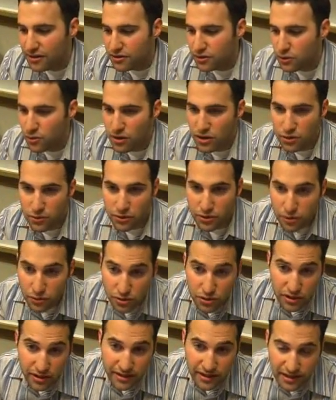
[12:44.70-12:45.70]
So what you would
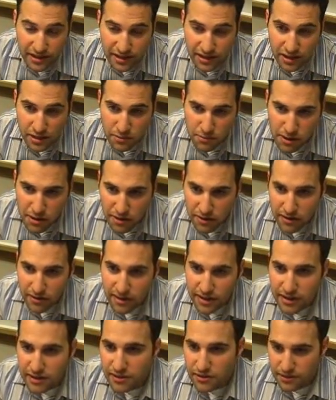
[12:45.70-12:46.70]
usually see in the debugger
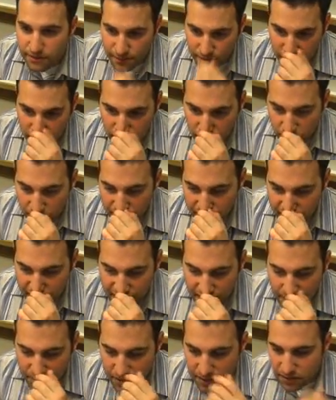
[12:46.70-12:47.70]
is you would see
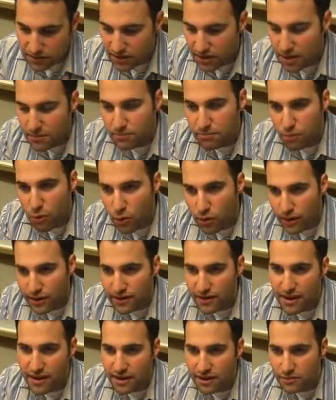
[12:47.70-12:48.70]
something type
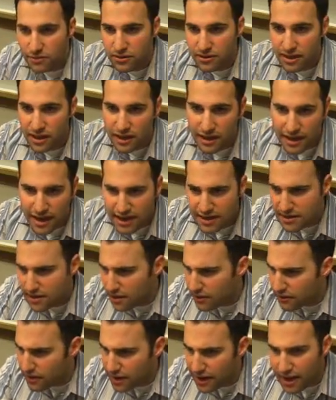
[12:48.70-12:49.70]
point, and it will say it has
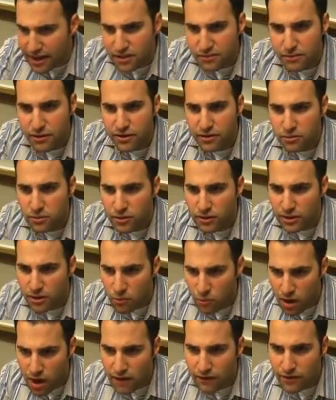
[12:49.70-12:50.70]
an x variable and
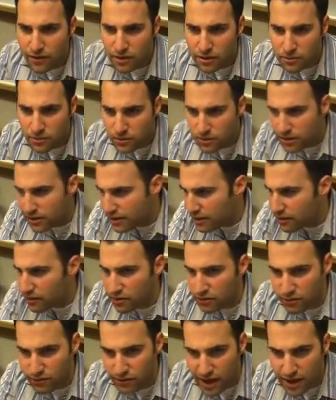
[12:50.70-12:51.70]
a y variable, and here
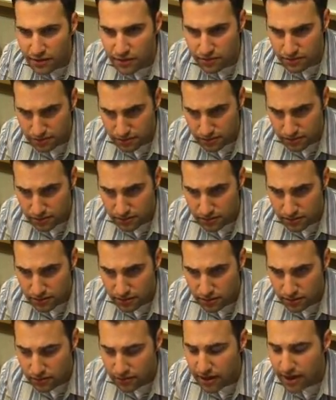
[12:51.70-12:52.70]
are their values.
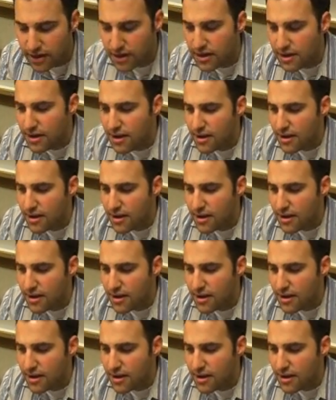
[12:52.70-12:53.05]
Okay. Right?